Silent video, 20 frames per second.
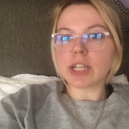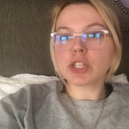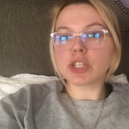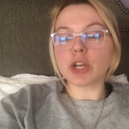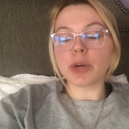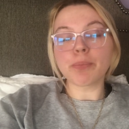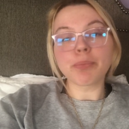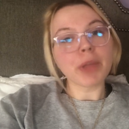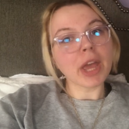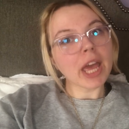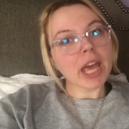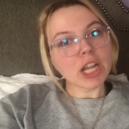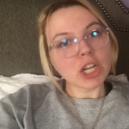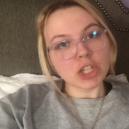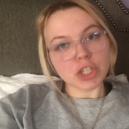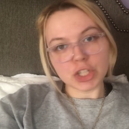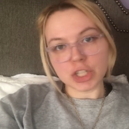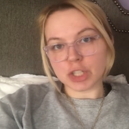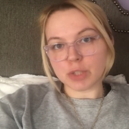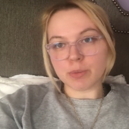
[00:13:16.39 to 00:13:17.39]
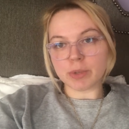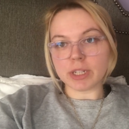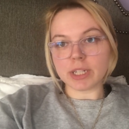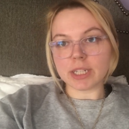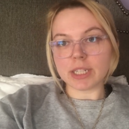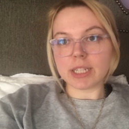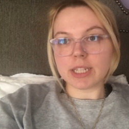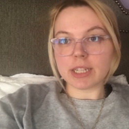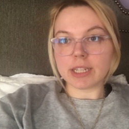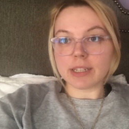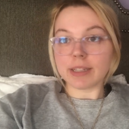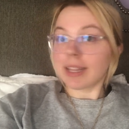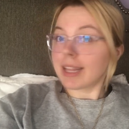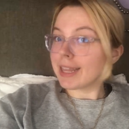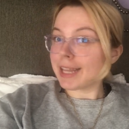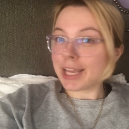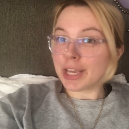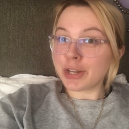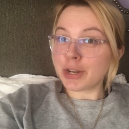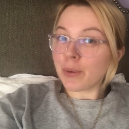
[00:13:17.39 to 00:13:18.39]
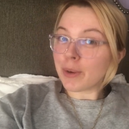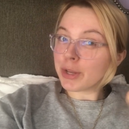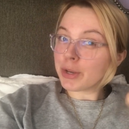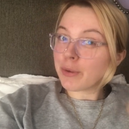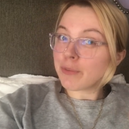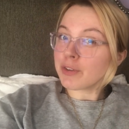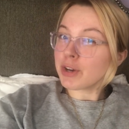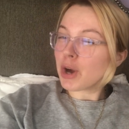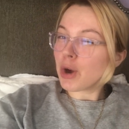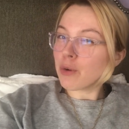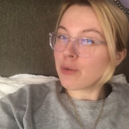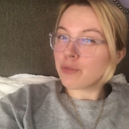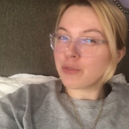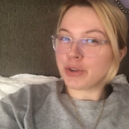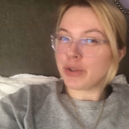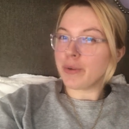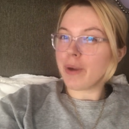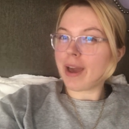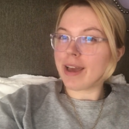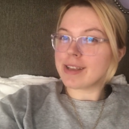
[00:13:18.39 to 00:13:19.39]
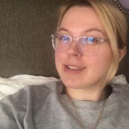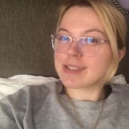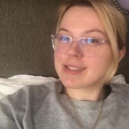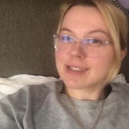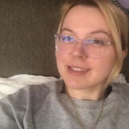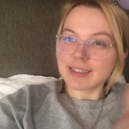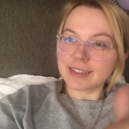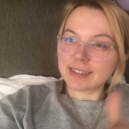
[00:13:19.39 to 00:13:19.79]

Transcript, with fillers: So just wanted to let you know I do have a code for you guys.